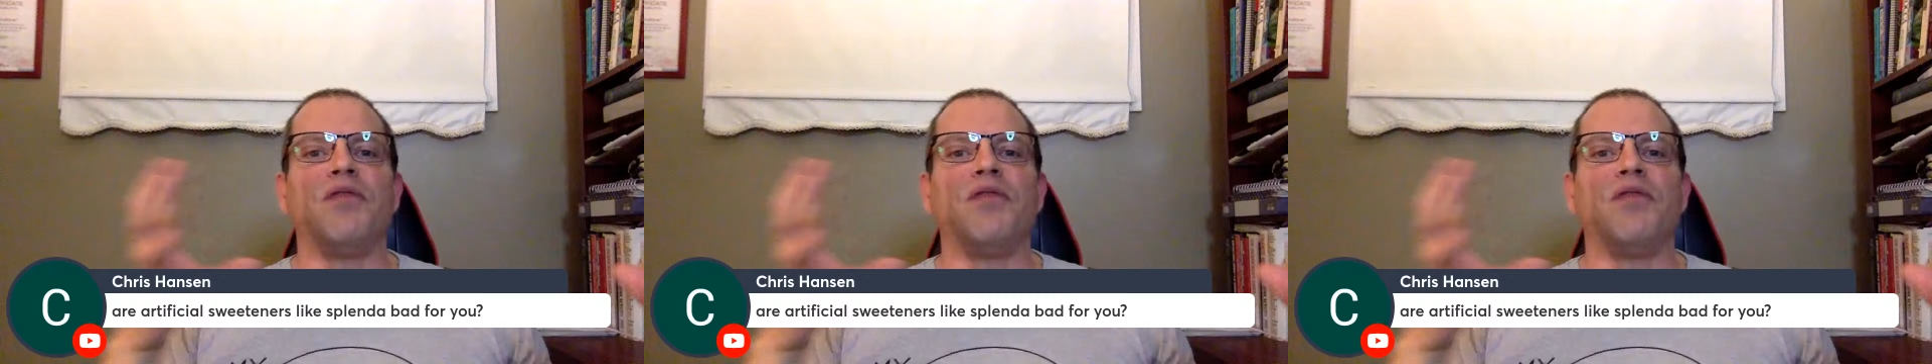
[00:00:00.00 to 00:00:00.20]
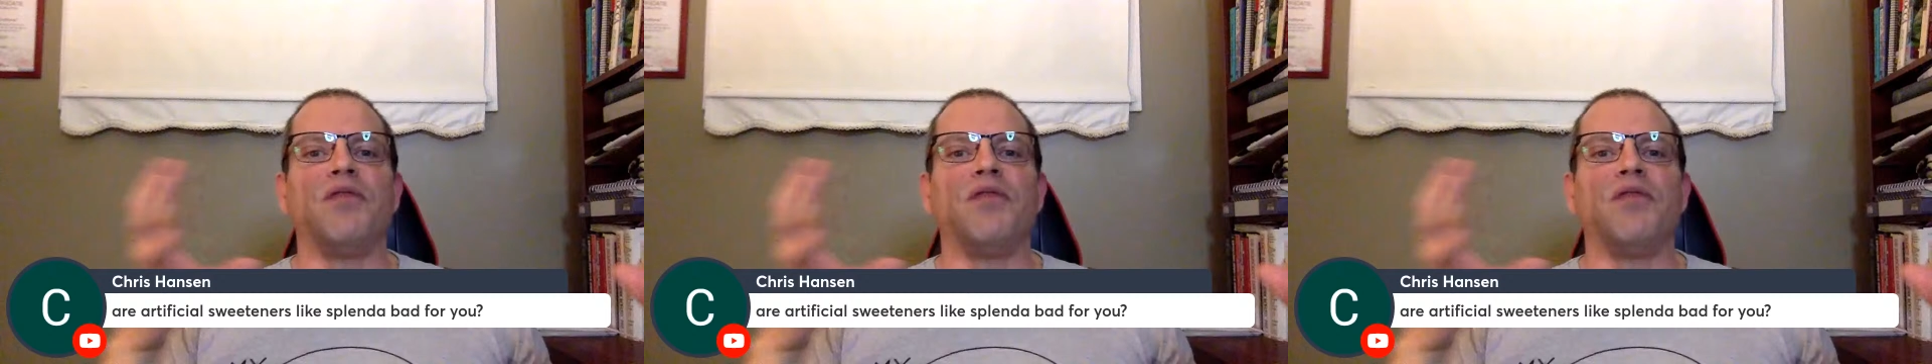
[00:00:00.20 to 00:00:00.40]

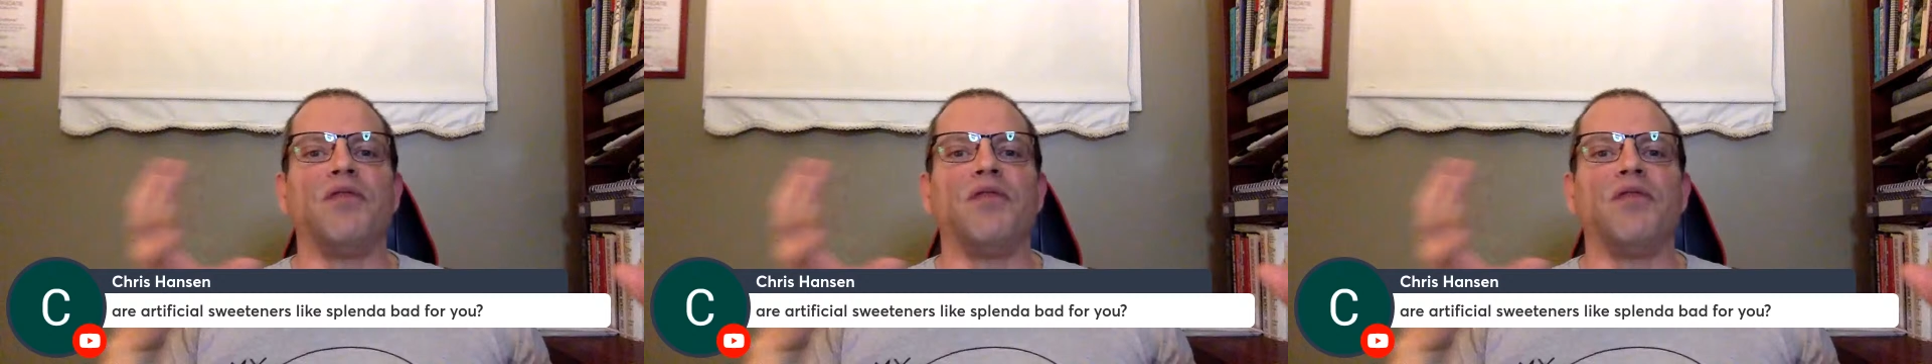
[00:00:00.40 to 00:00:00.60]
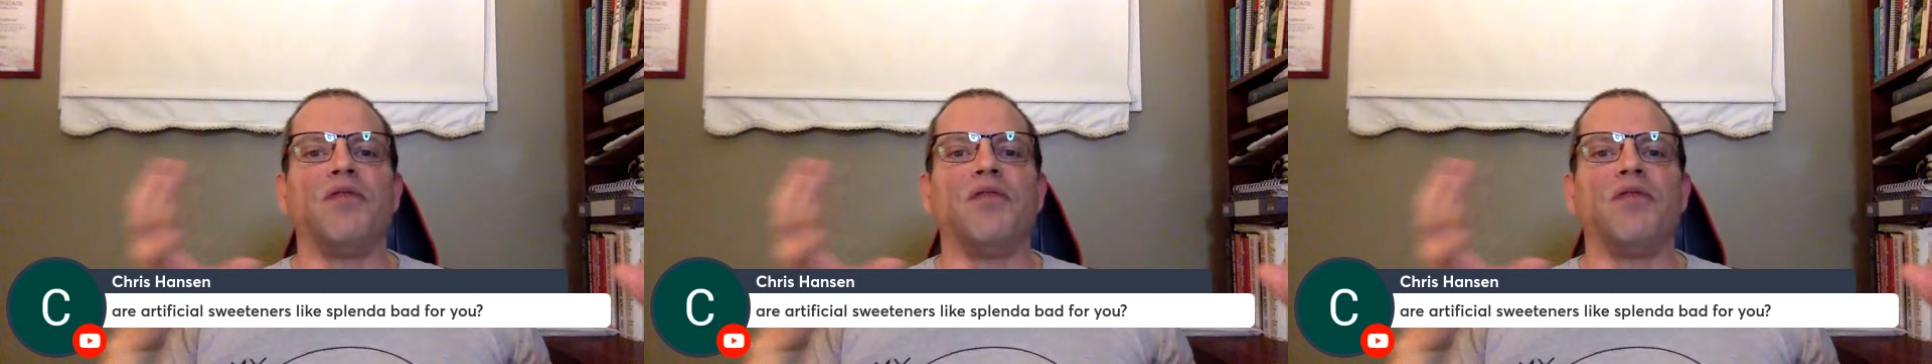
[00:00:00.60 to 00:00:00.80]
Both of
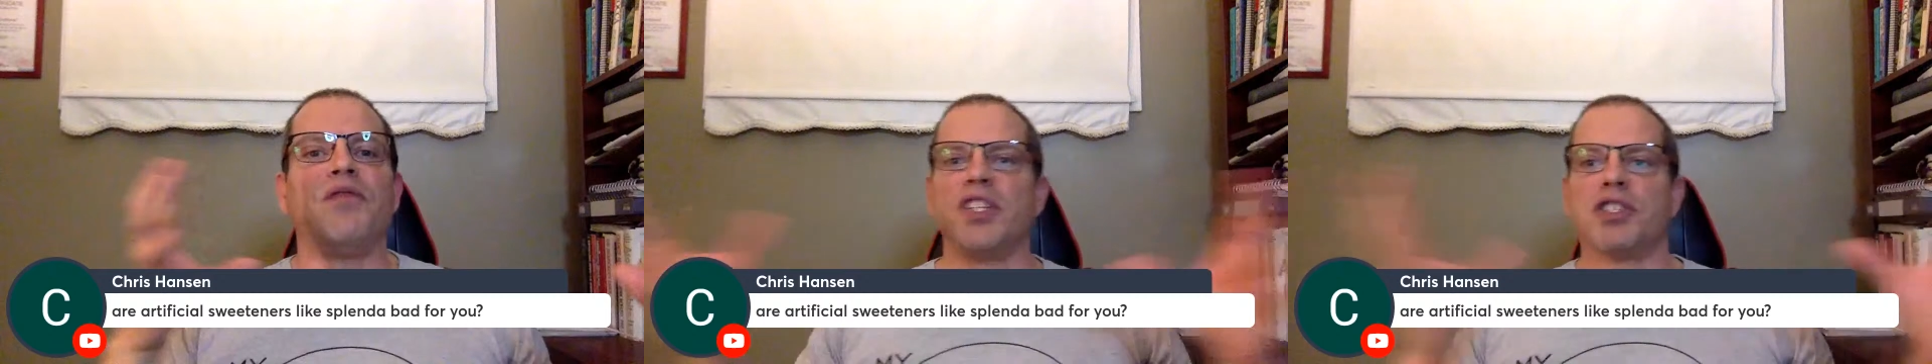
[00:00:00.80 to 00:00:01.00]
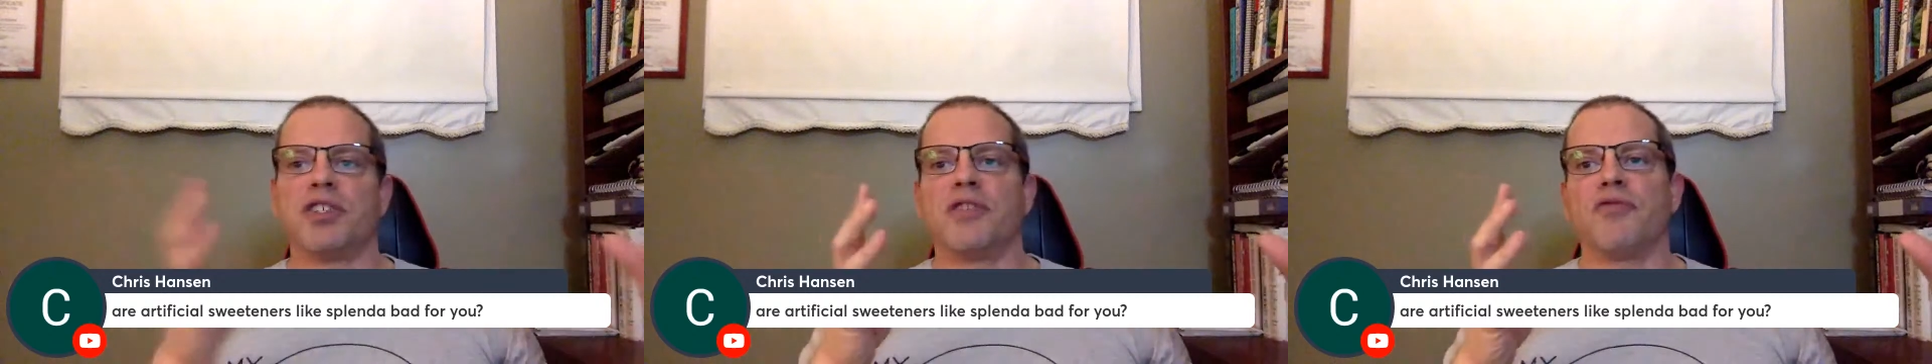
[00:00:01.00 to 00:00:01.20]
them are
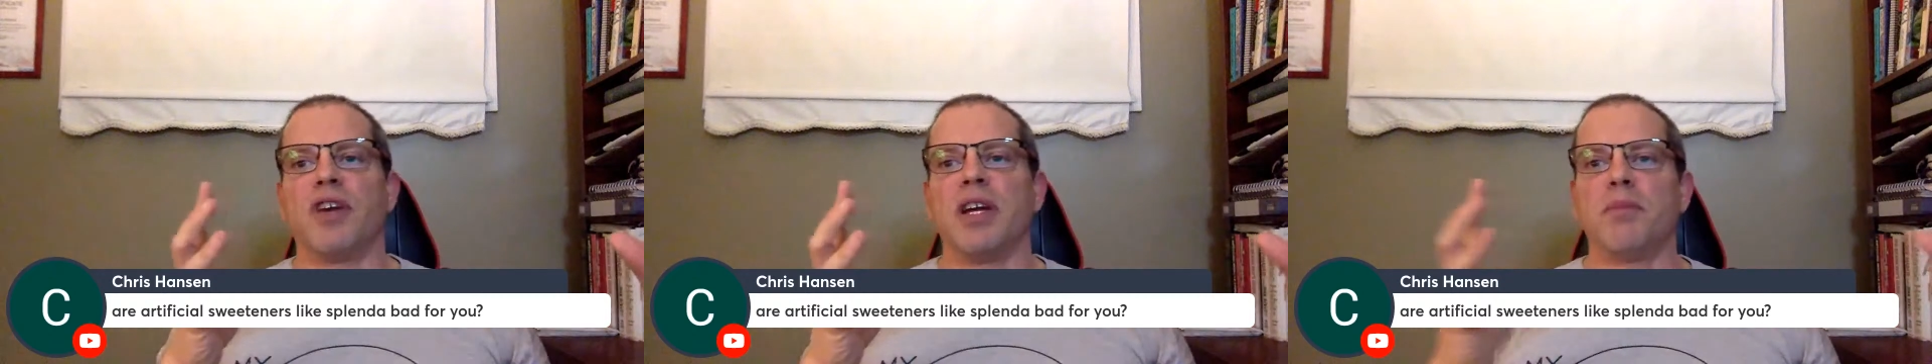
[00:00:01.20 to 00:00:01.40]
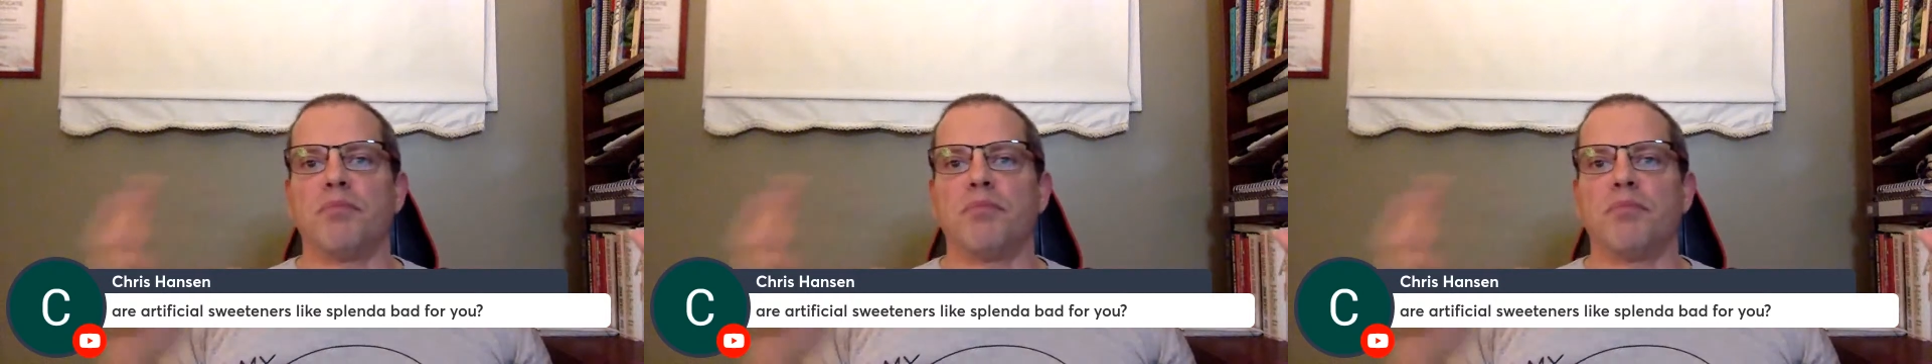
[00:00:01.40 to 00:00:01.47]
convinced they're right,